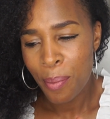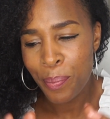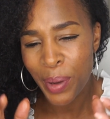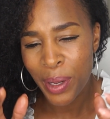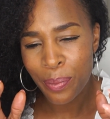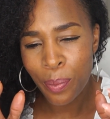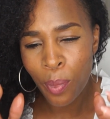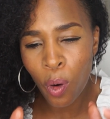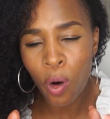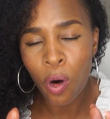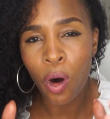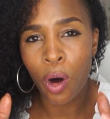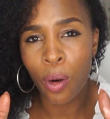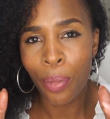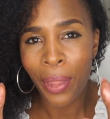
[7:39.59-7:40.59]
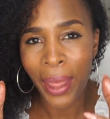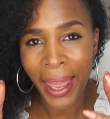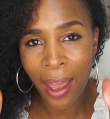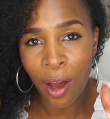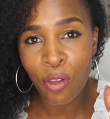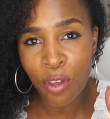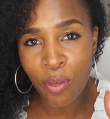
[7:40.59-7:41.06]
but more on the
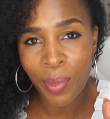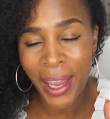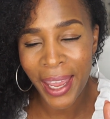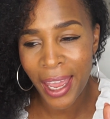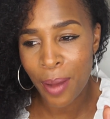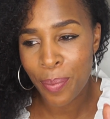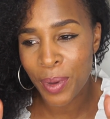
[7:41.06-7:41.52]
health of my hair,